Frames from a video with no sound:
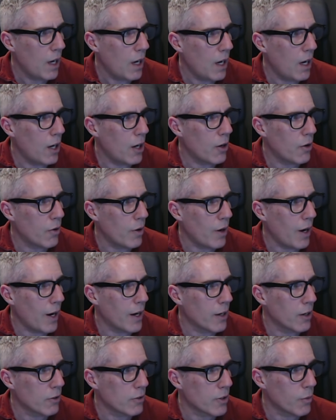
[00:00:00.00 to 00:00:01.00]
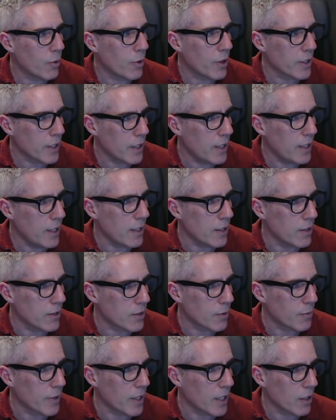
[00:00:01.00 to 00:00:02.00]
oh, I only want keys.
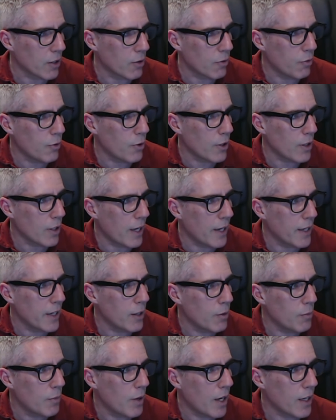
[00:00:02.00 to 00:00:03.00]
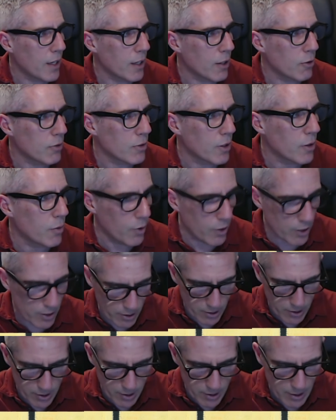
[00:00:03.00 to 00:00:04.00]
I'm getting the full item. I only
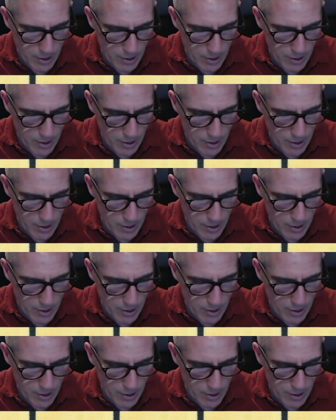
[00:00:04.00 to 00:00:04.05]
want